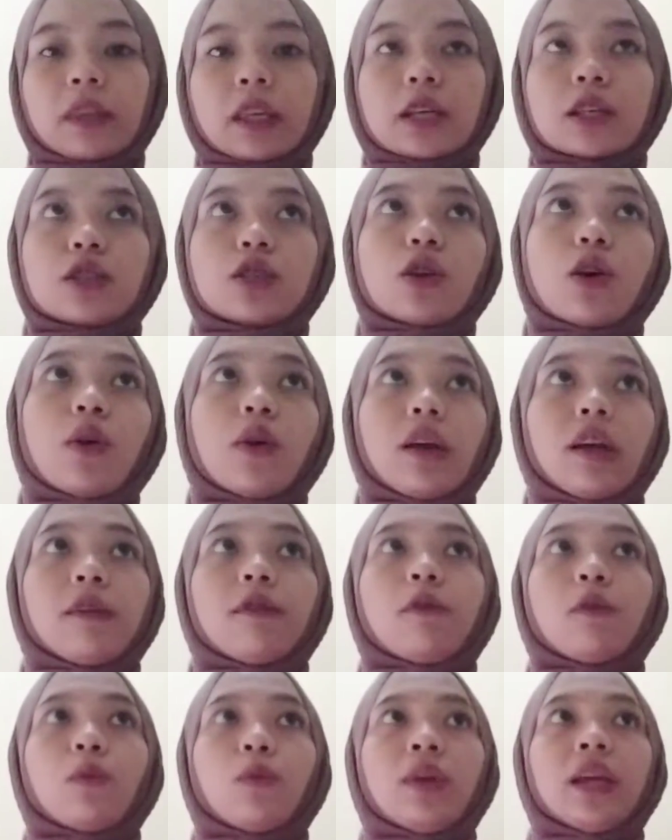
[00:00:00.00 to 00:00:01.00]
So
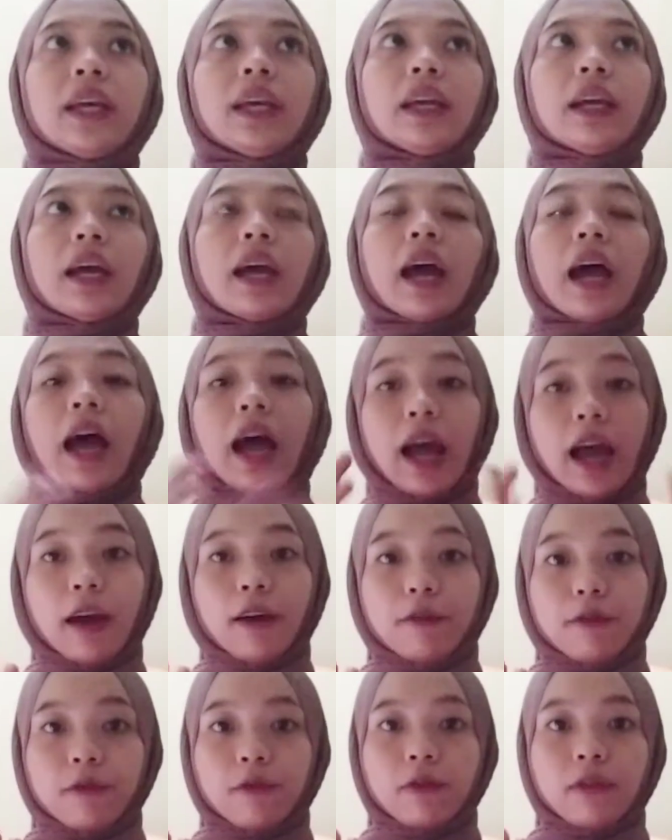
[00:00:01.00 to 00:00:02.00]
if we
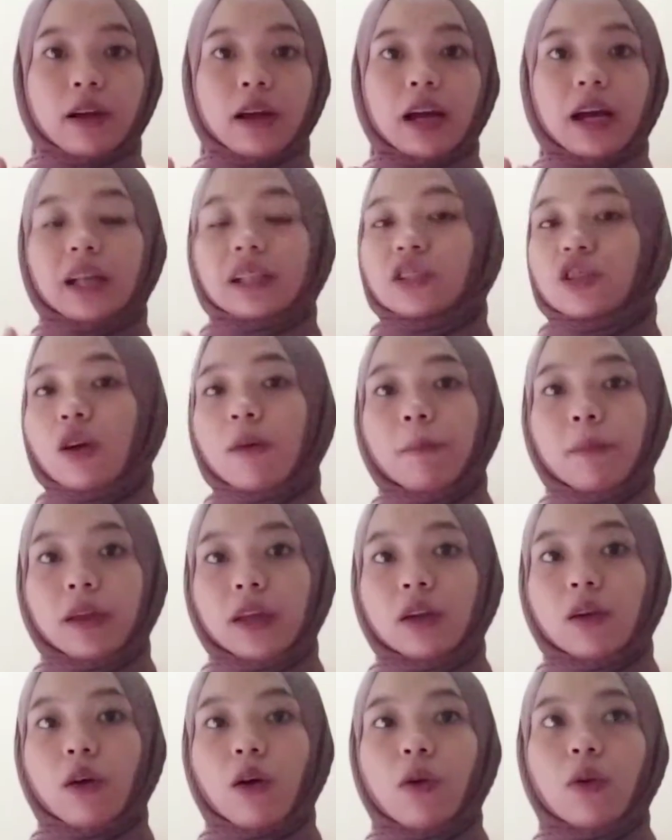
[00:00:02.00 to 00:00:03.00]
have a
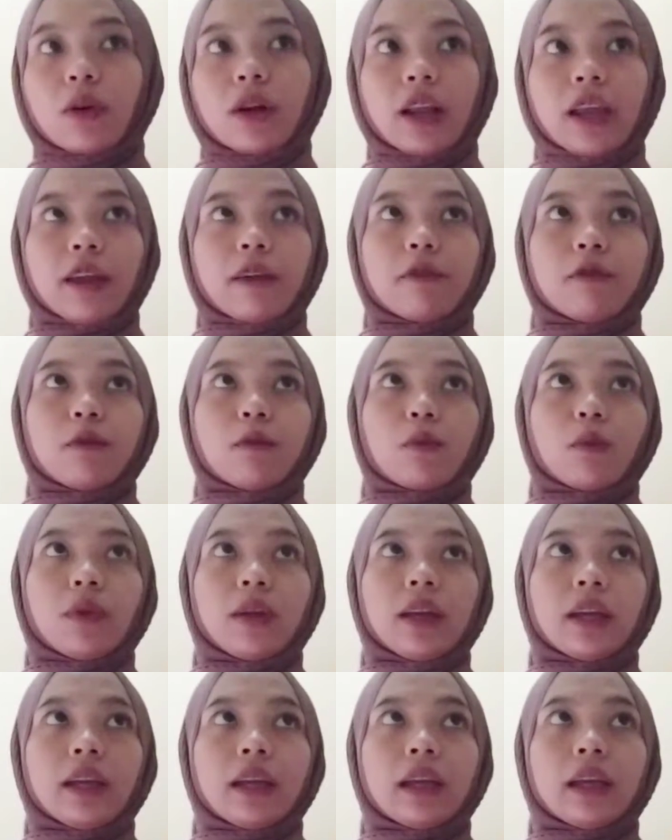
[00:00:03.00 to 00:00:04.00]
topic, or if
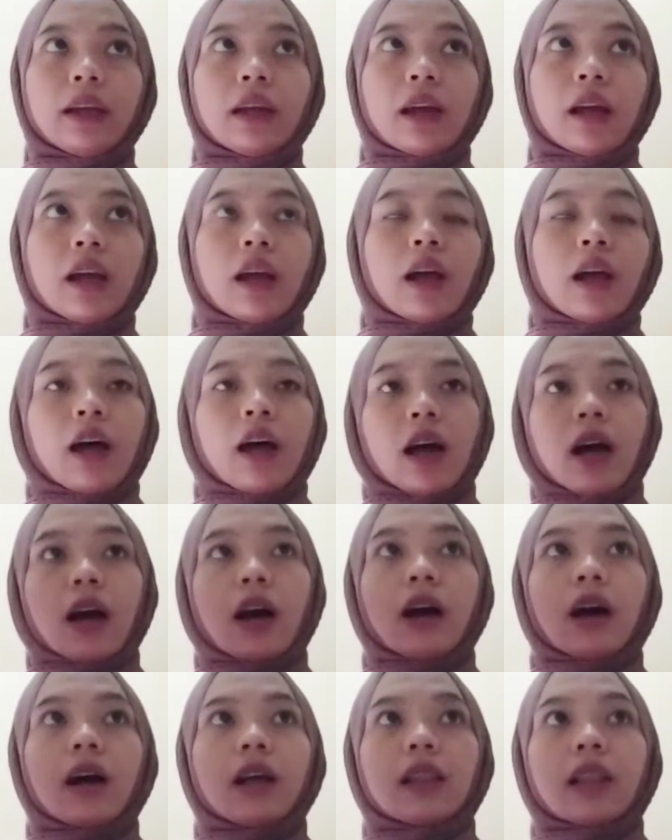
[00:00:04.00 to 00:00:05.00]
we
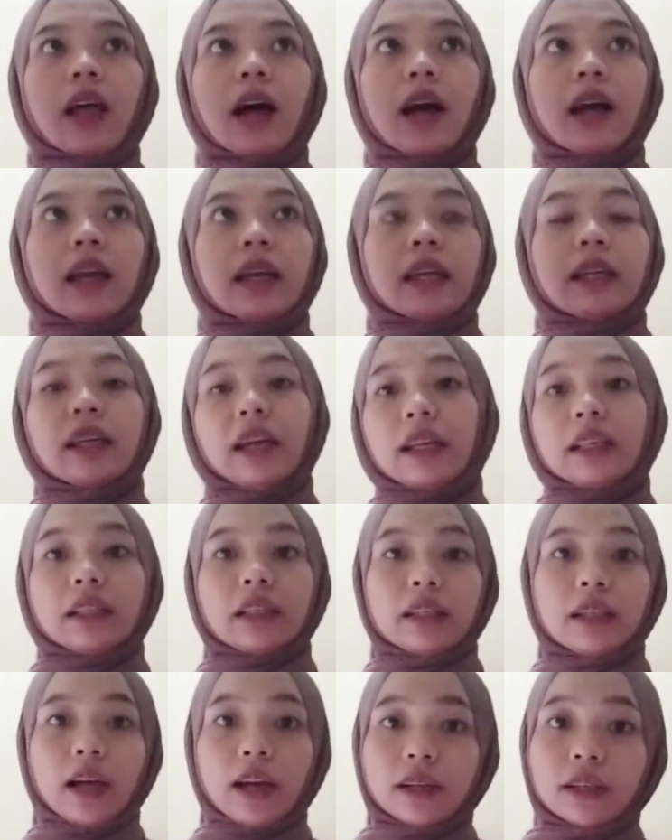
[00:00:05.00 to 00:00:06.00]
like
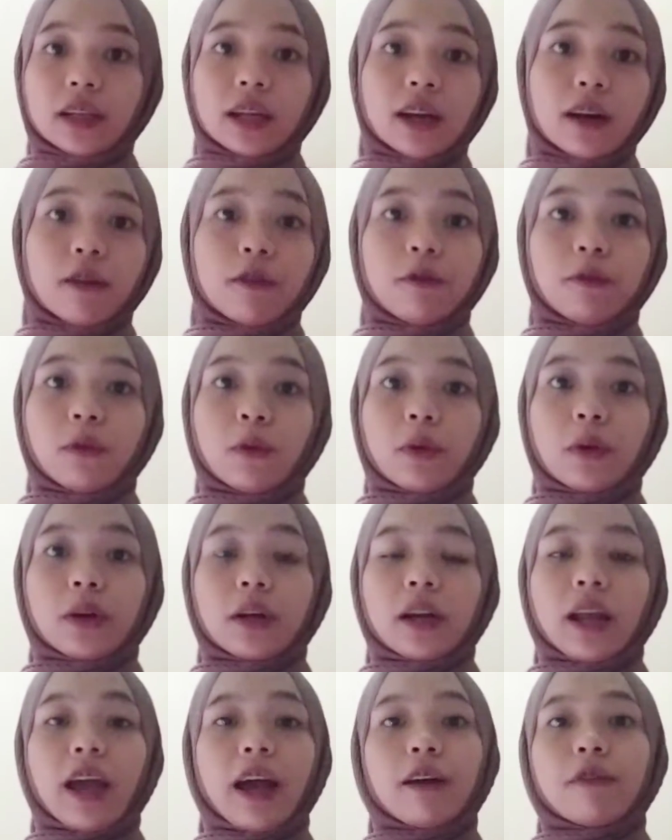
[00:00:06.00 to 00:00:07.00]
get an idea
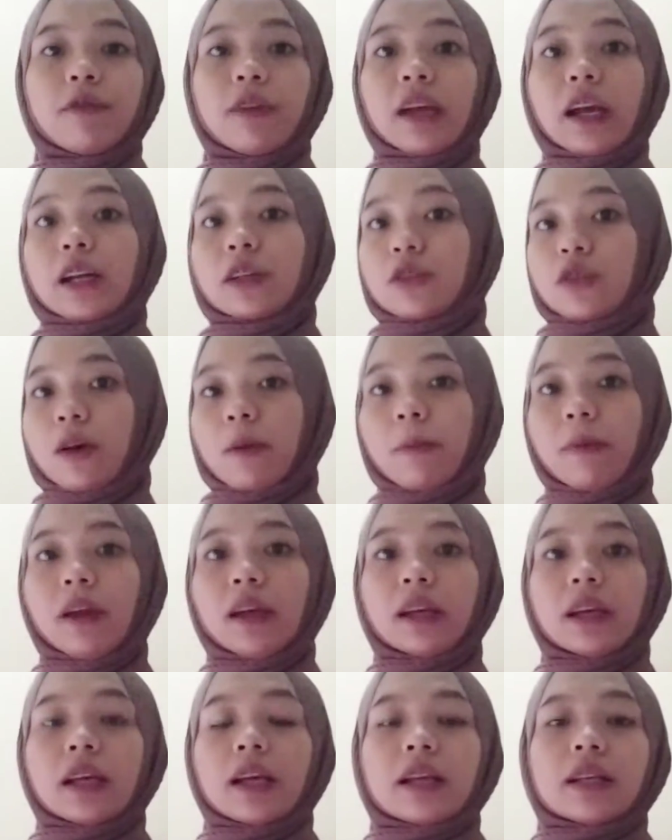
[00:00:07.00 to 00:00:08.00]
for having a
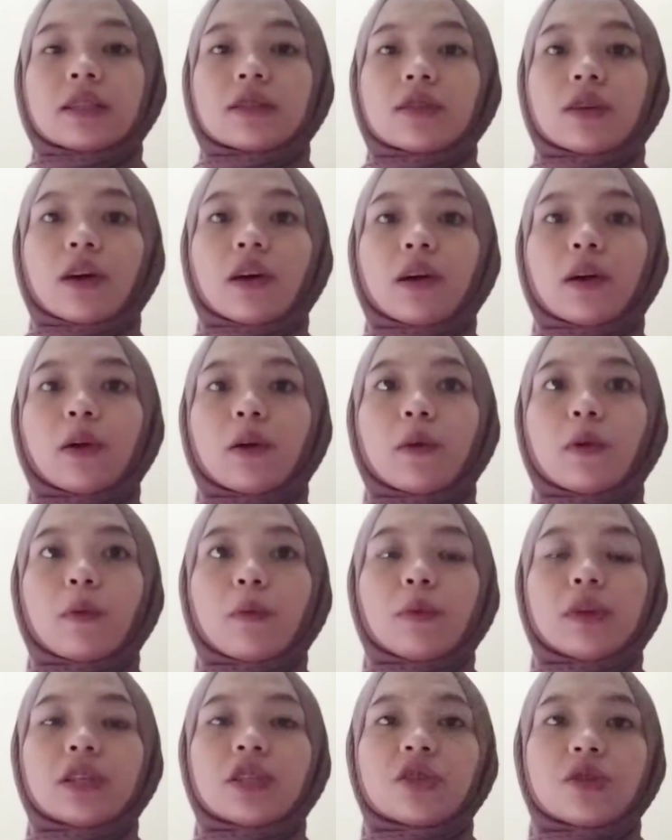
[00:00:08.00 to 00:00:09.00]
topic, so
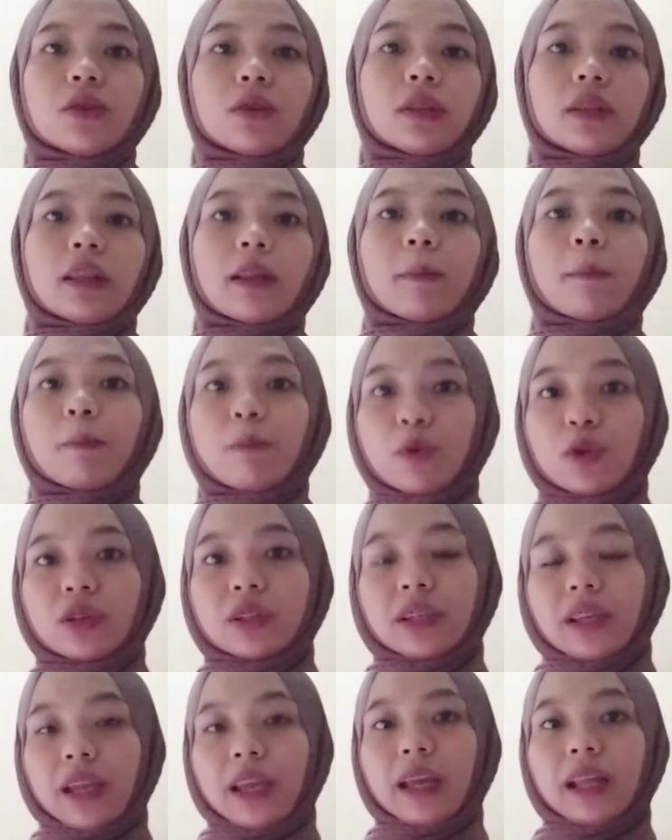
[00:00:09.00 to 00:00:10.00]
we should
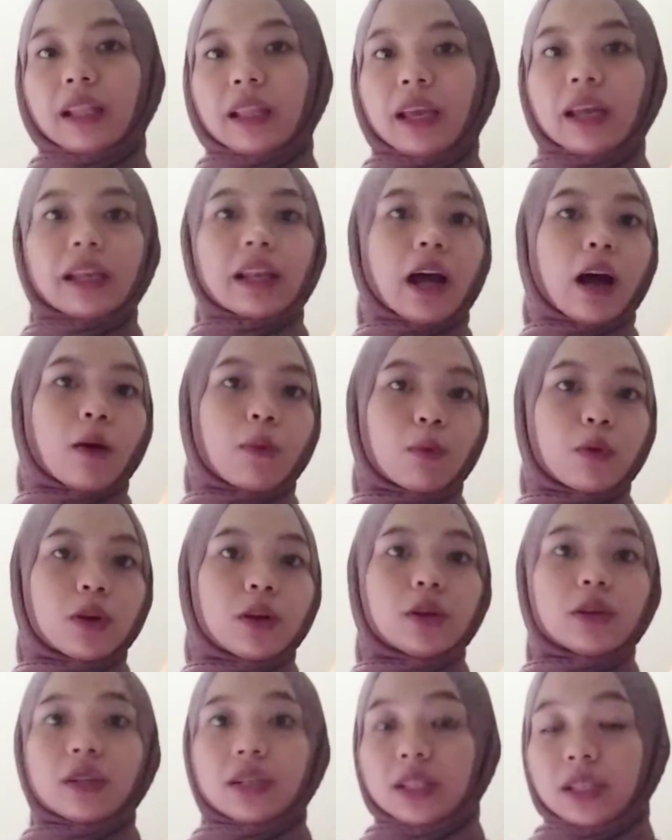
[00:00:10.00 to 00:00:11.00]
put it in
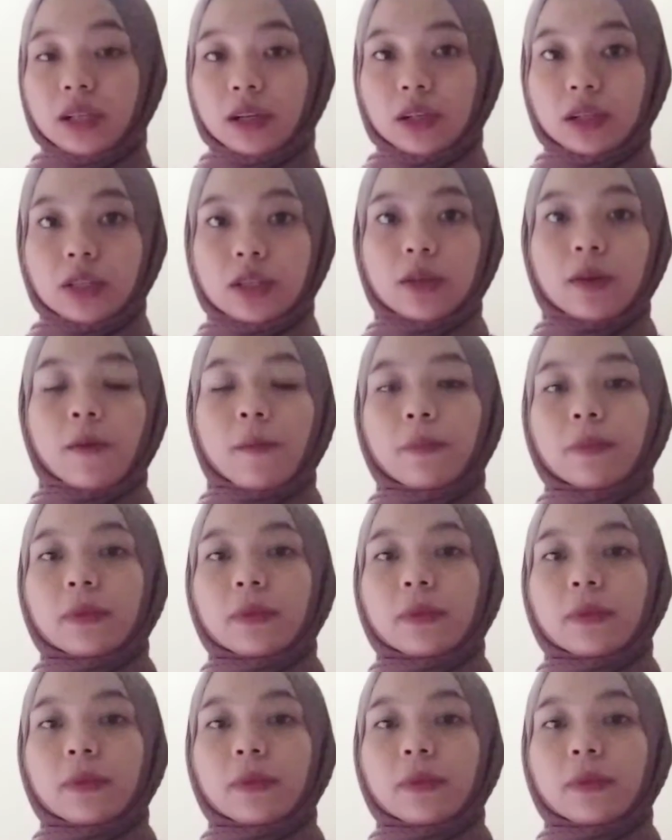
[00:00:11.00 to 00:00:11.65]
our research.